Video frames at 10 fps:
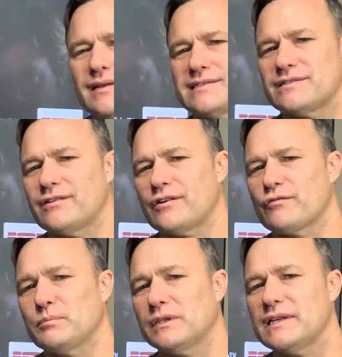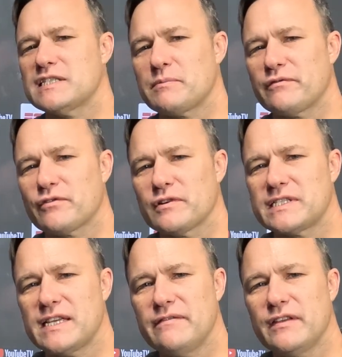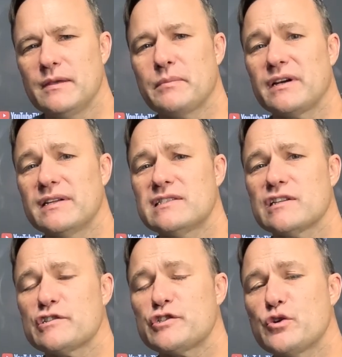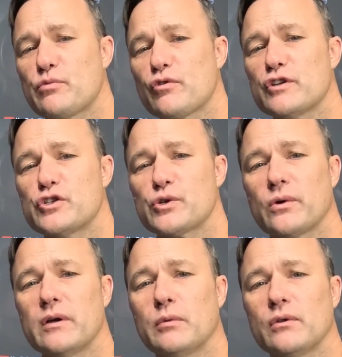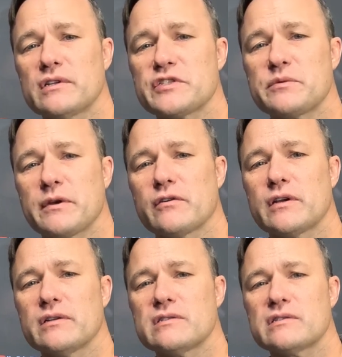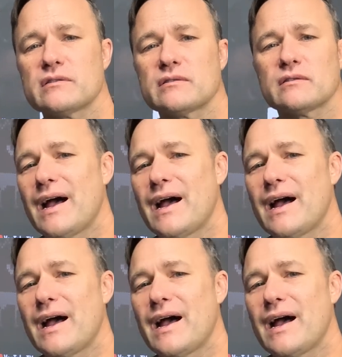It's not a replacement for a TV, but it is a super enjoyable experience.